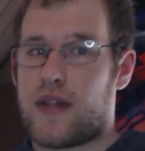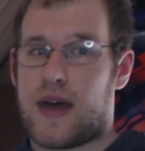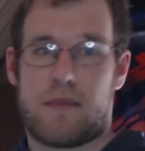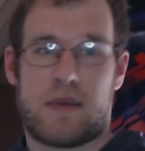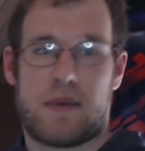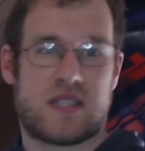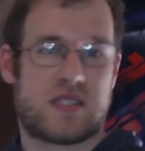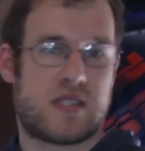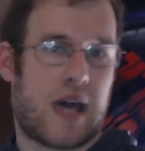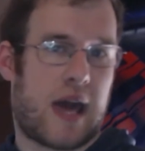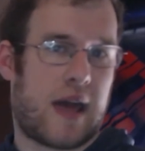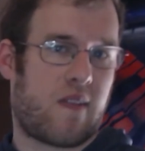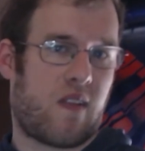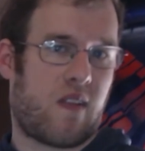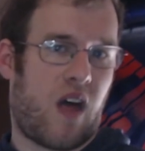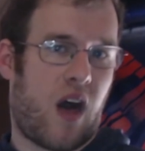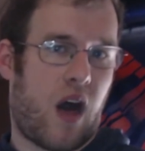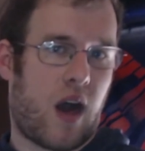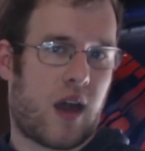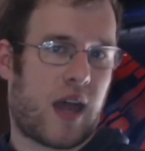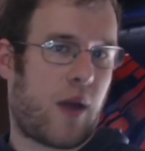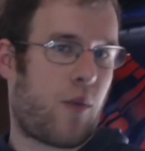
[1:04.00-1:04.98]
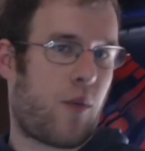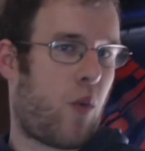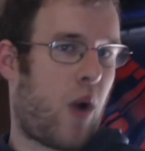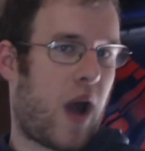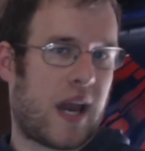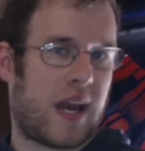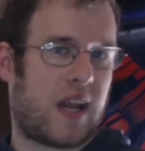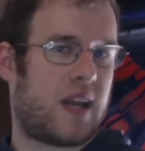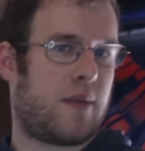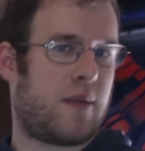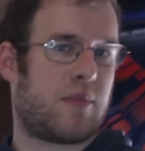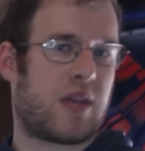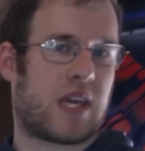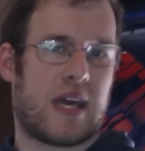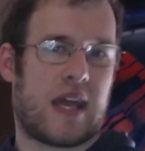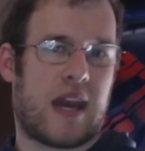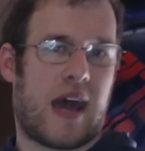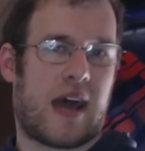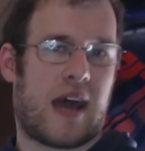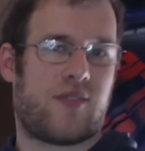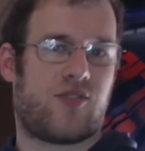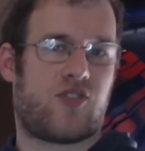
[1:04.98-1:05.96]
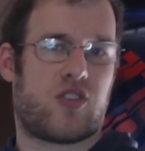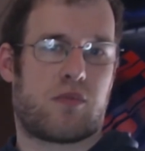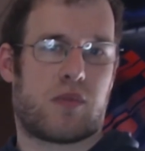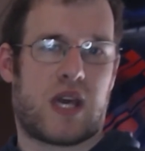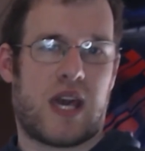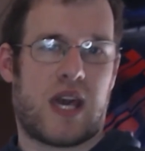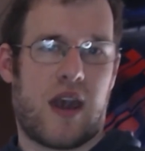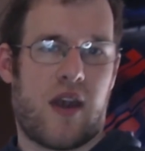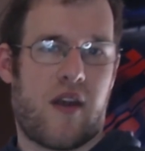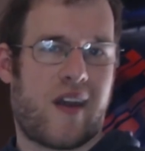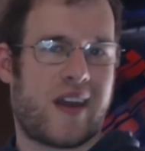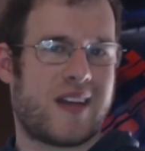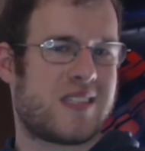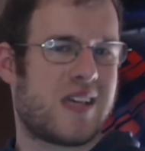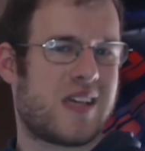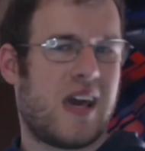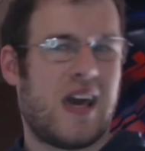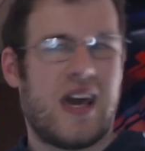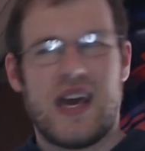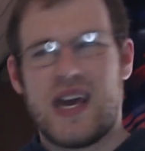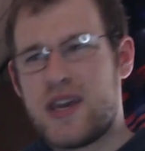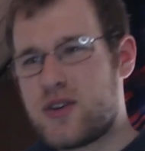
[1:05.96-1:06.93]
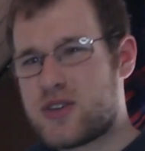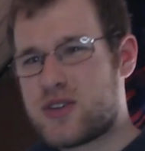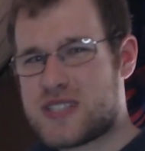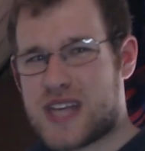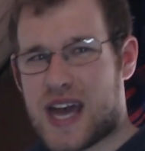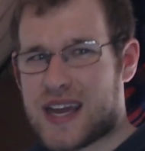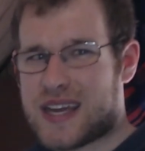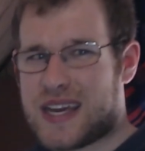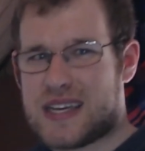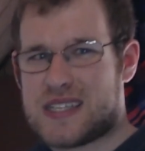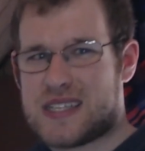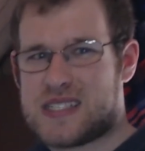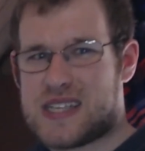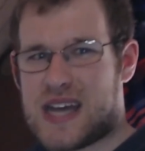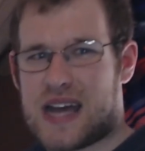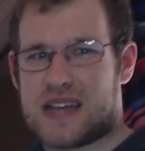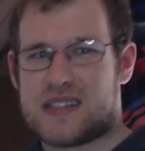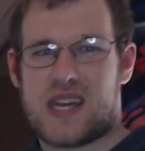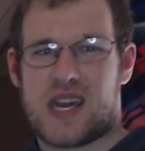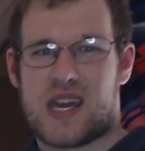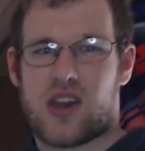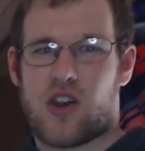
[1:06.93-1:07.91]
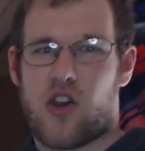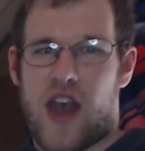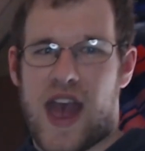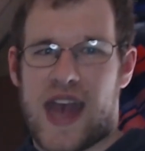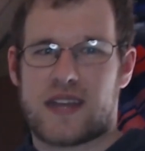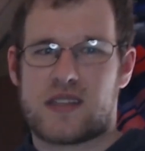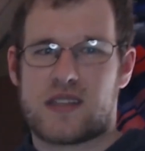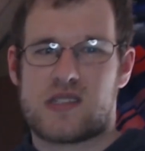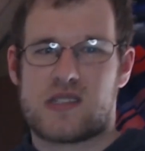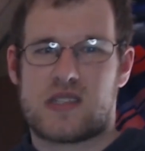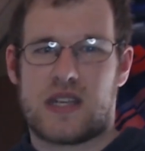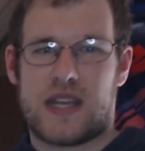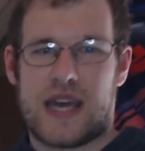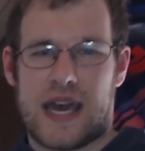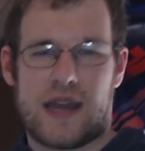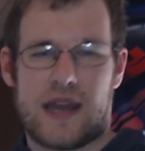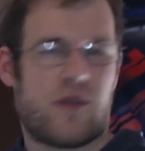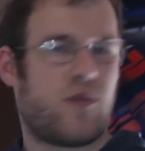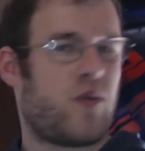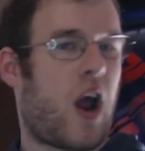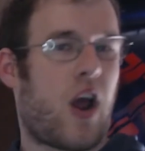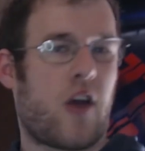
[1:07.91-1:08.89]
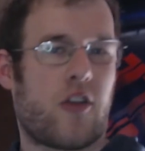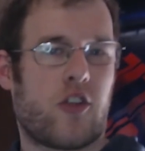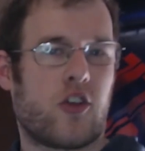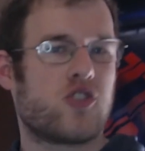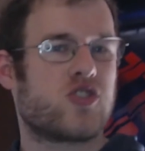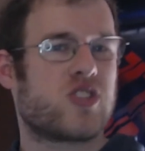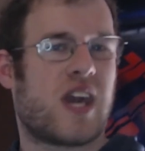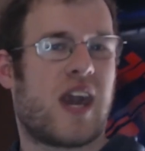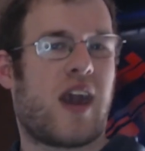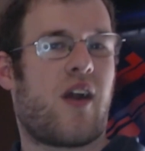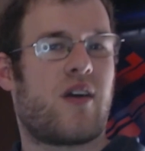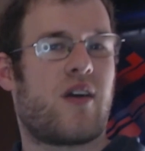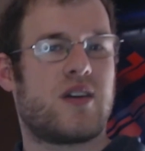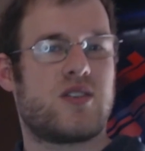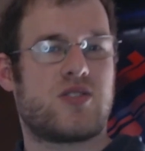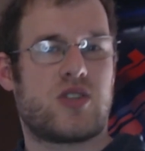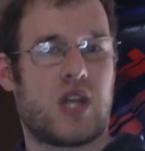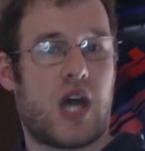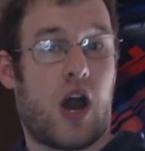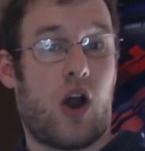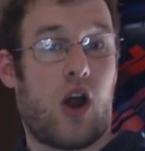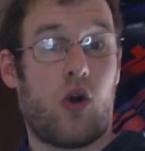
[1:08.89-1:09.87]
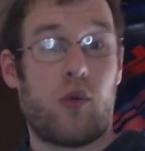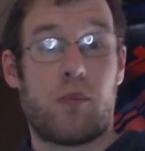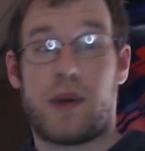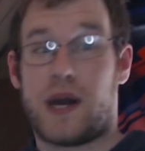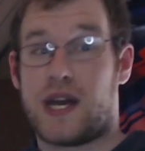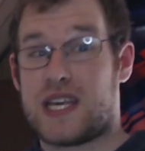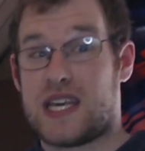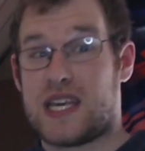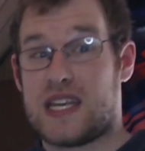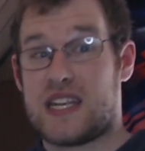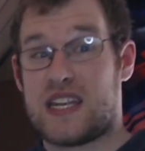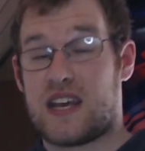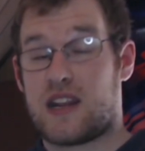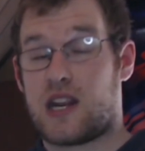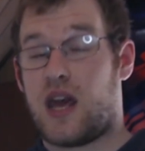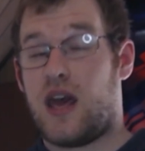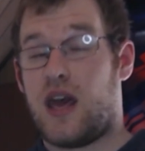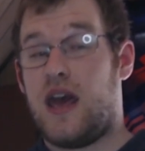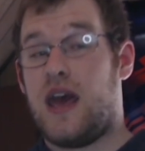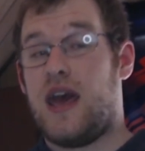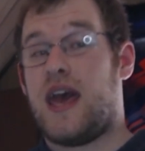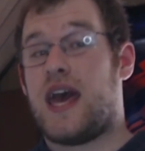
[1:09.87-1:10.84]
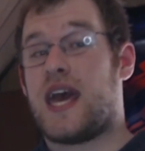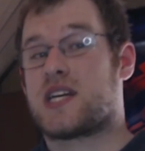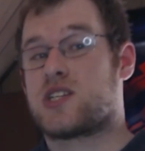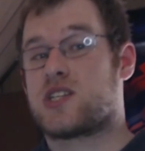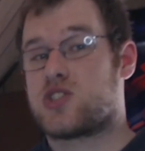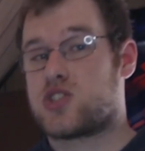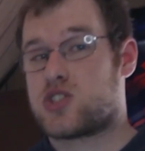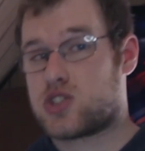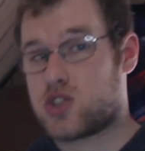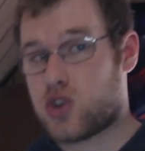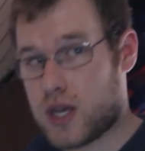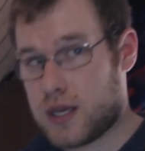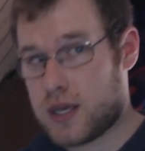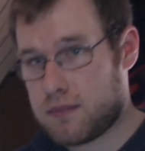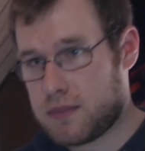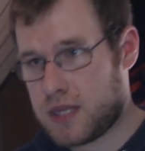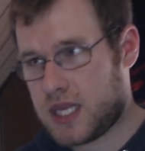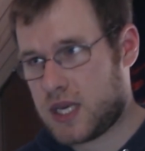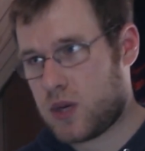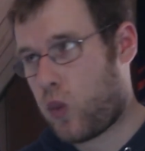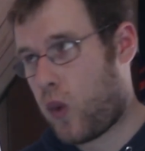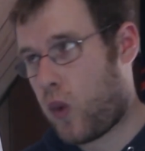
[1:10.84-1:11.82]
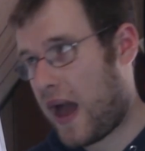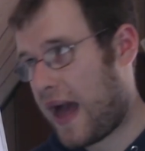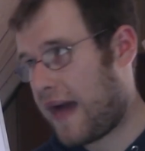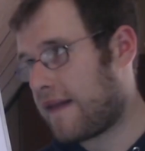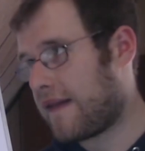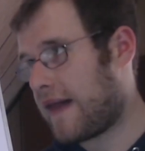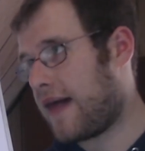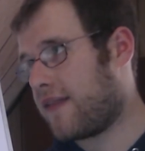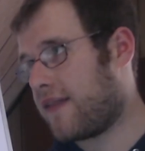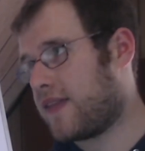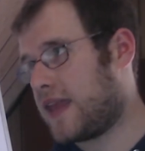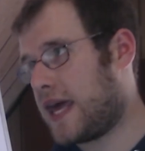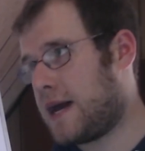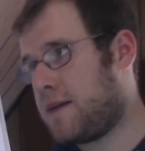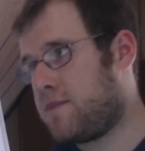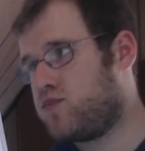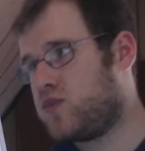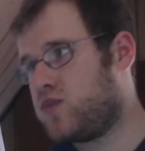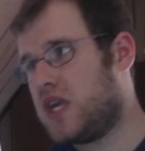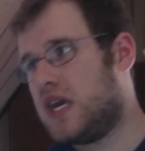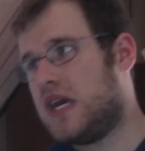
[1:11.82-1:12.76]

MSI long. I wanted him to get on some carries. He was on K'Sante and Gragas today. Are those carries? No, but he did extremely well on them.